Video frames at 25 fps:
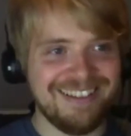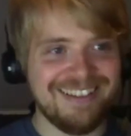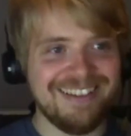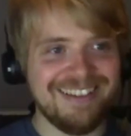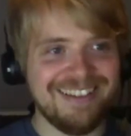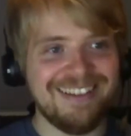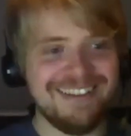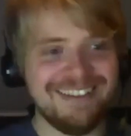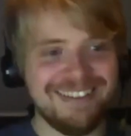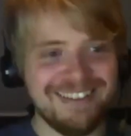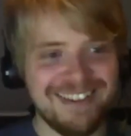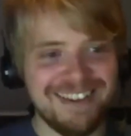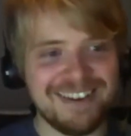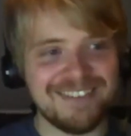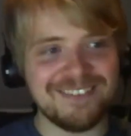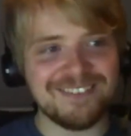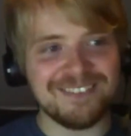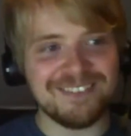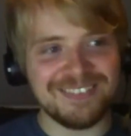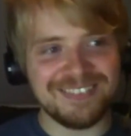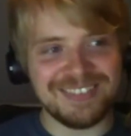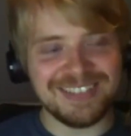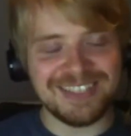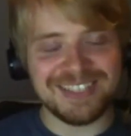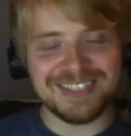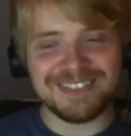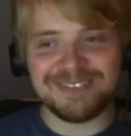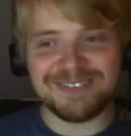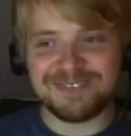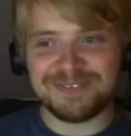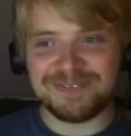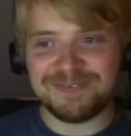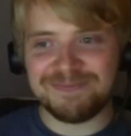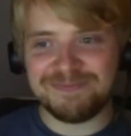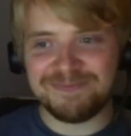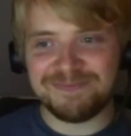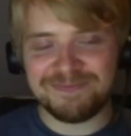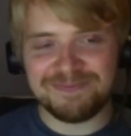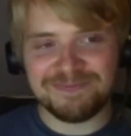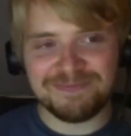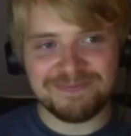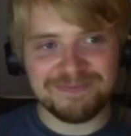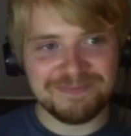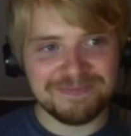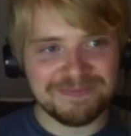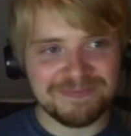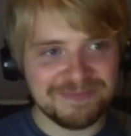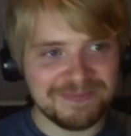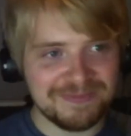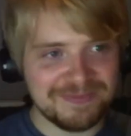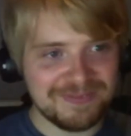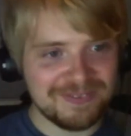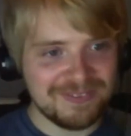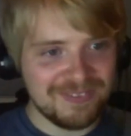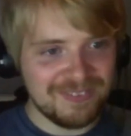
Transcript: um, yep. You know,